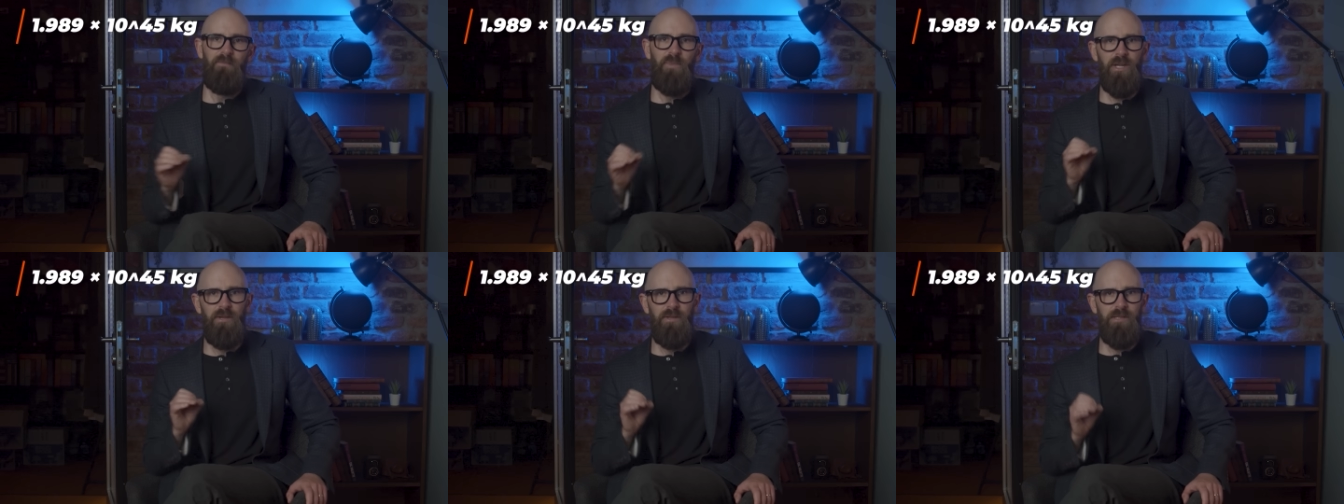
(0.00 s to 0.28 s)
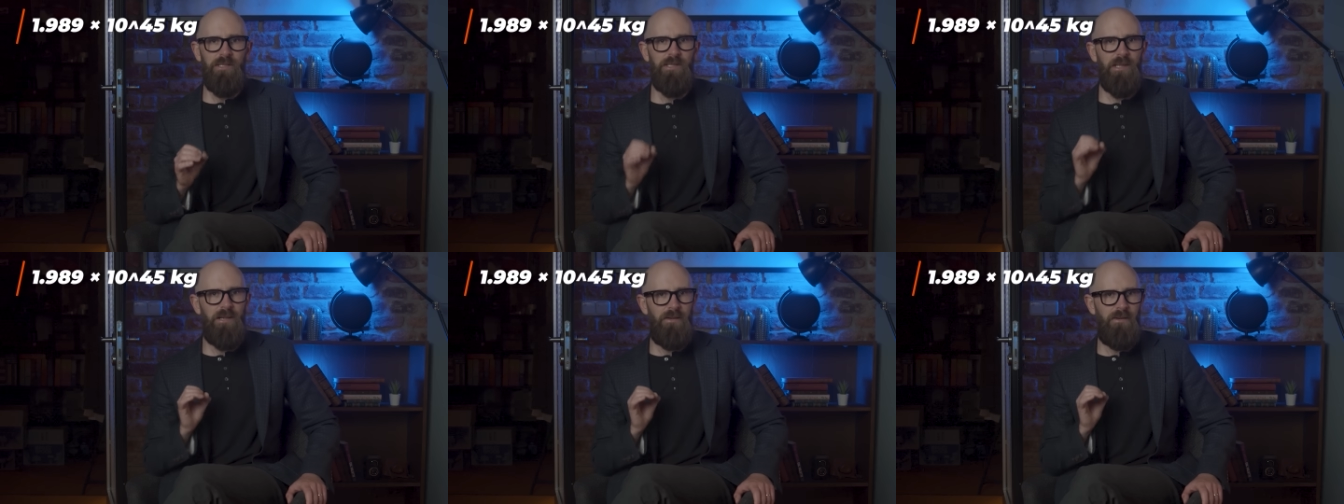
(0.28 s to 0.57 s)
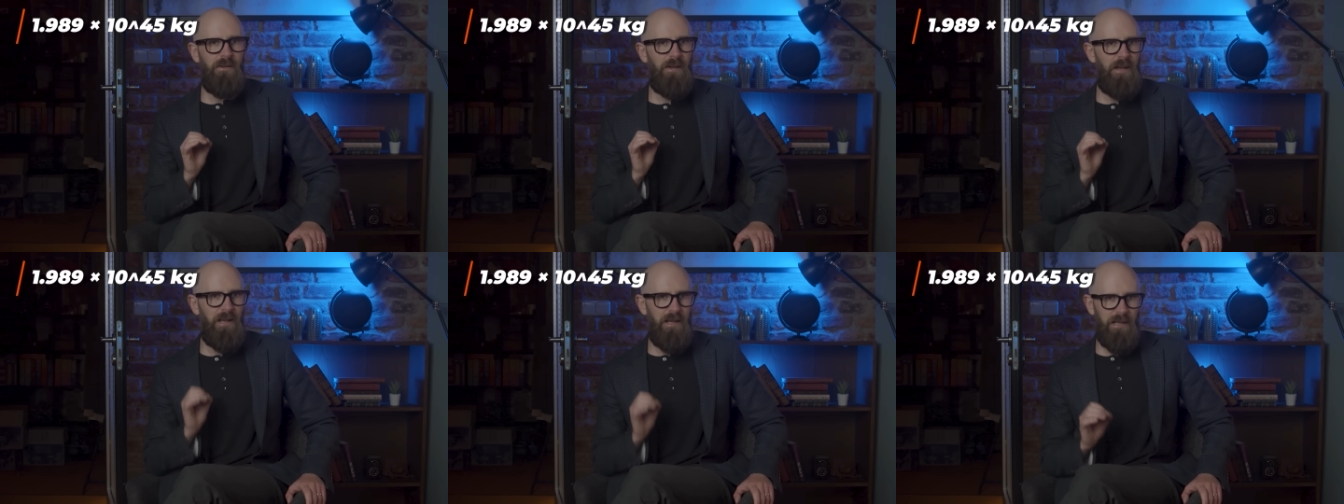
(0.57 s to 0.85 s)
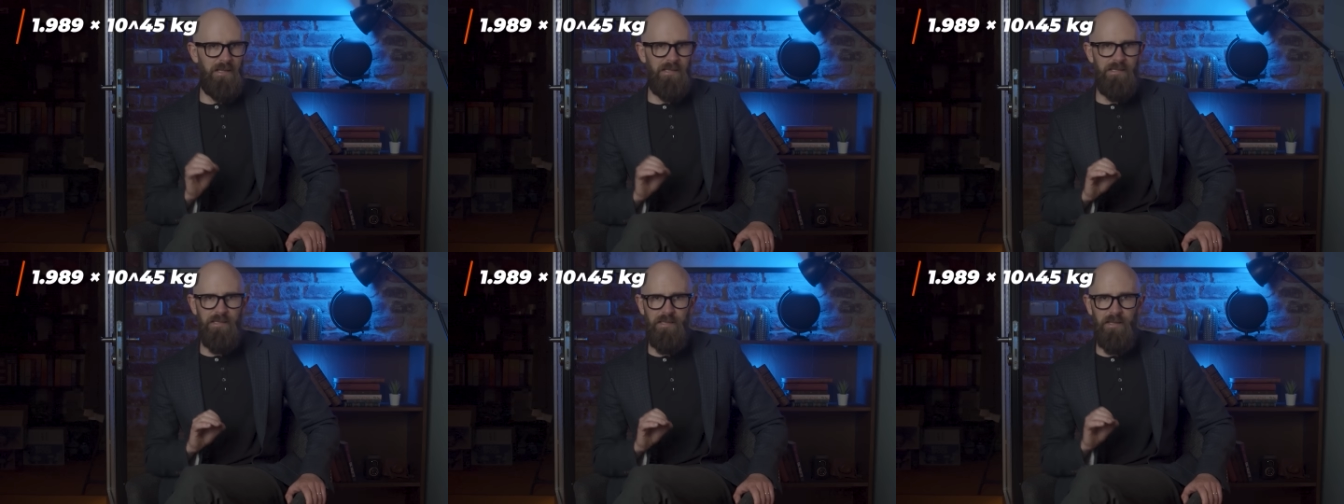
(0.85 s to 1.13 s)
We also
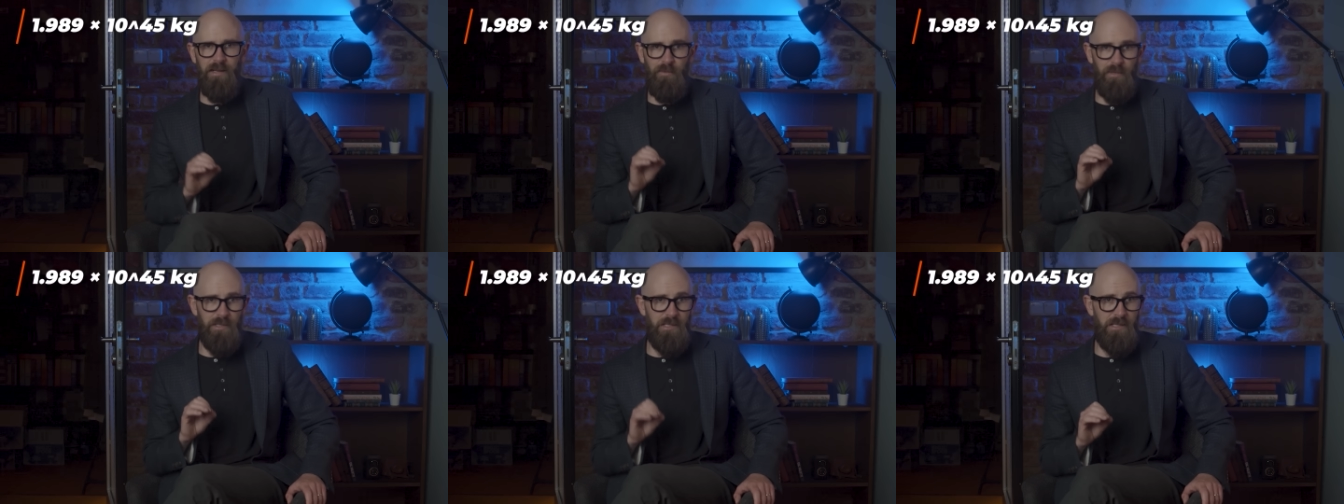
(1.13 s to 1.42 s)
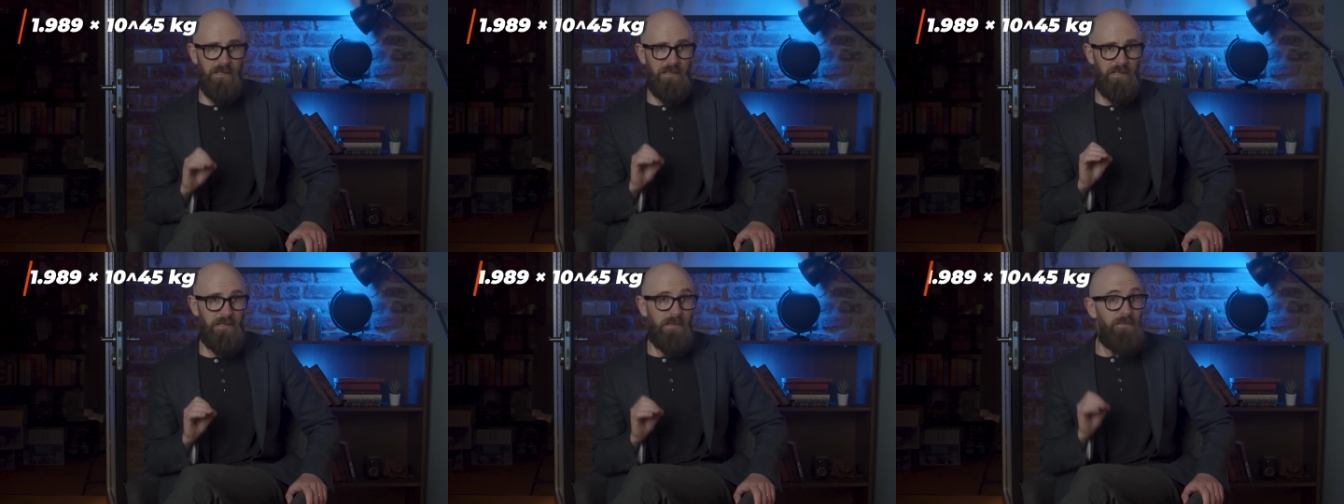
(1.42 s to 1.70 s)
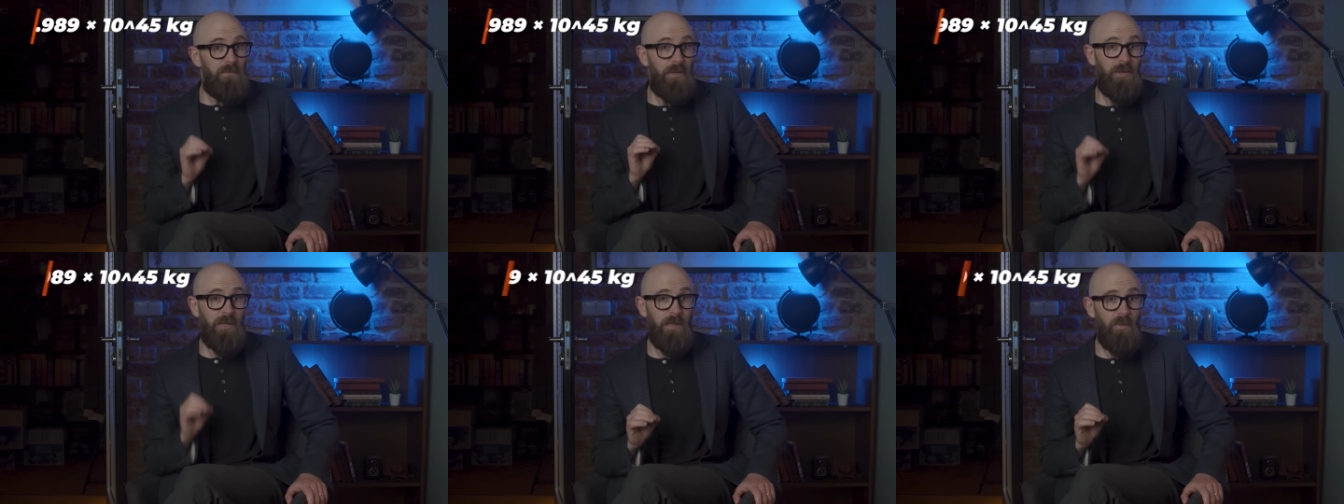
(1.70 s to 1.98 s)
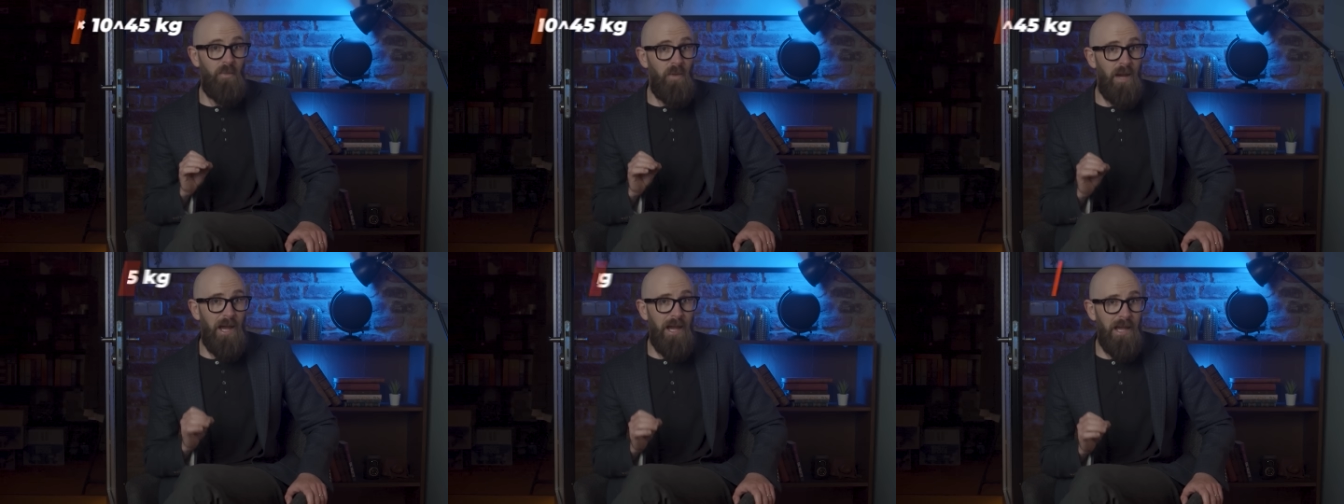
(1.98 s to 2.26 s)
learned that it wasn't just the
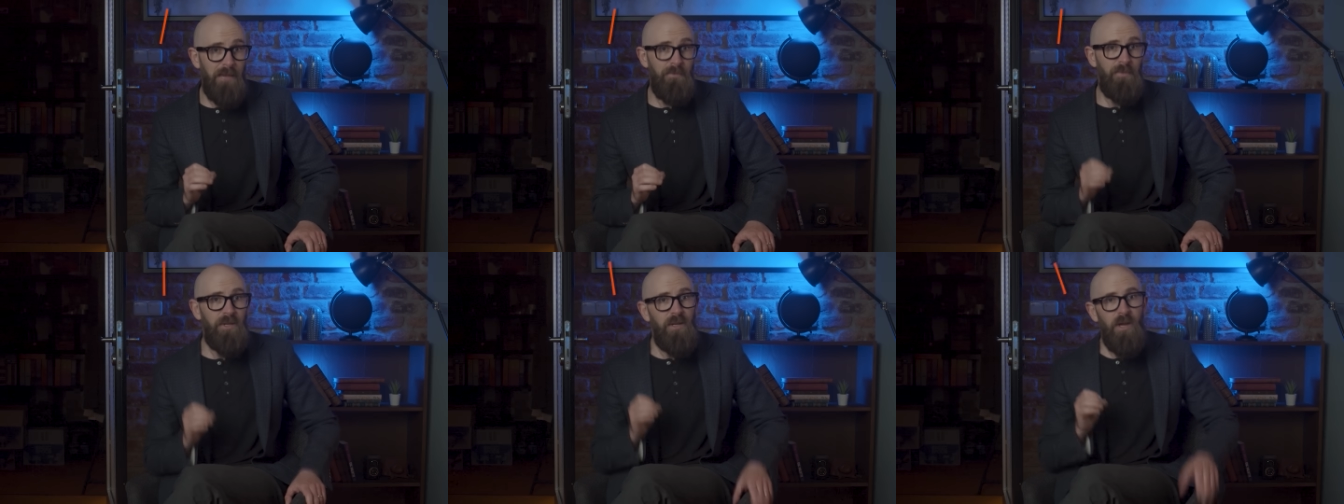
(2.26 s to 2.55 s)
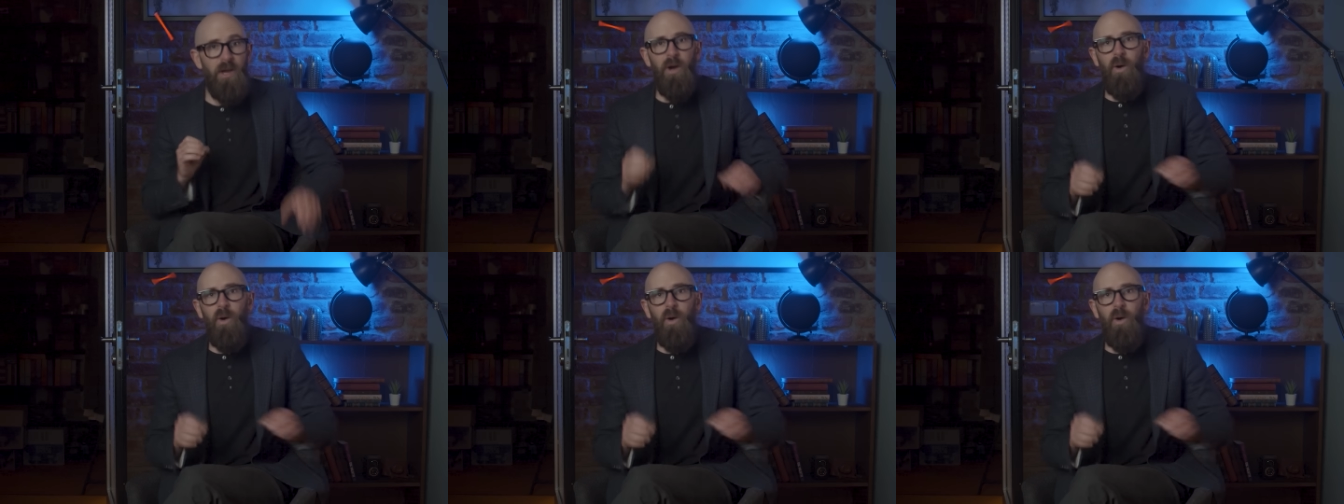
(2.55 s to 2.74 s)
Milky Way, but